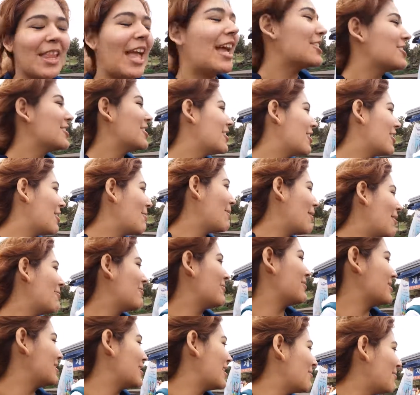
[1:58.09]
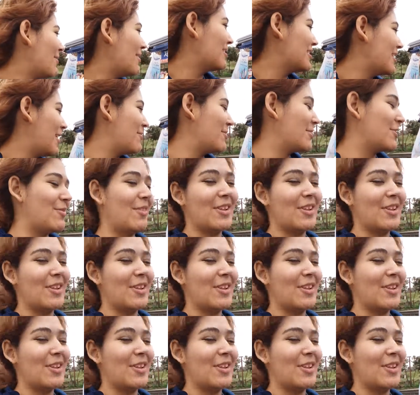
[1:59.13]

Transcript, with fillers: Actually, no, they probably won't see it by the time